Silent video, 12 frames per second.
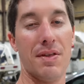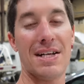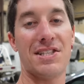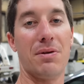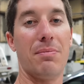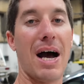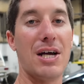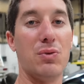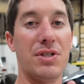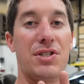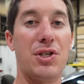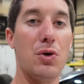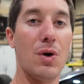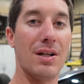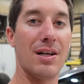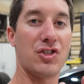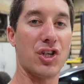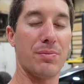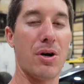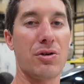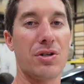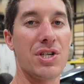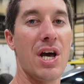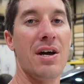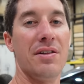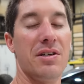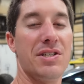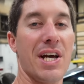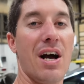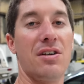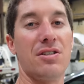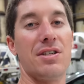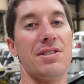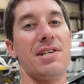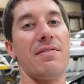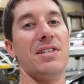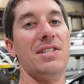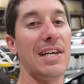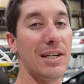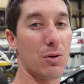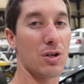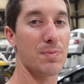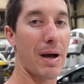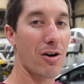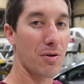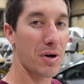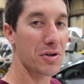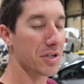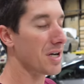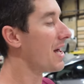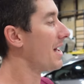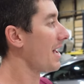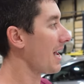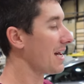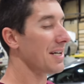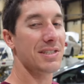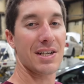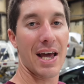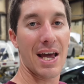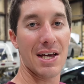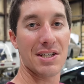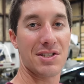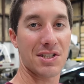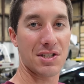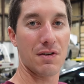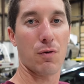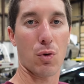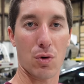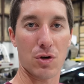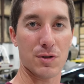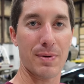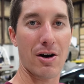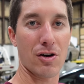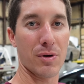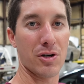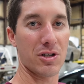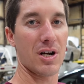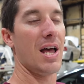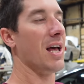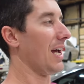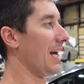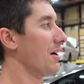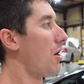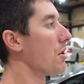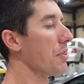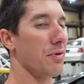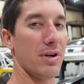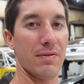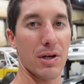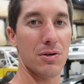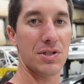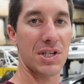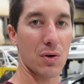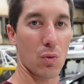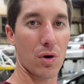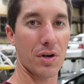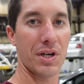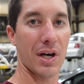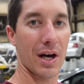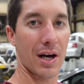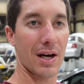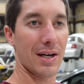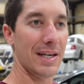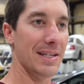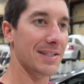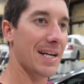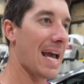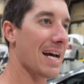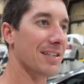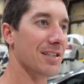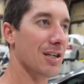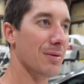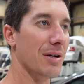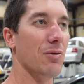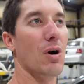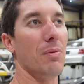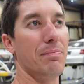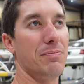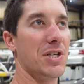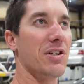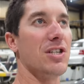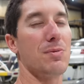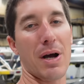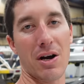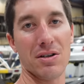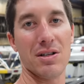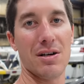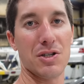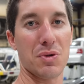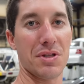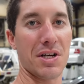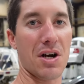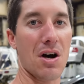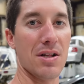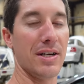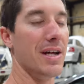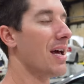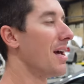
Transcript: That's combined with two electric motors. There's a 117 horsepower motor and a 64 horsepower motor, and all three of those can work uh, in tandem, it, well, series parallel is what they call it,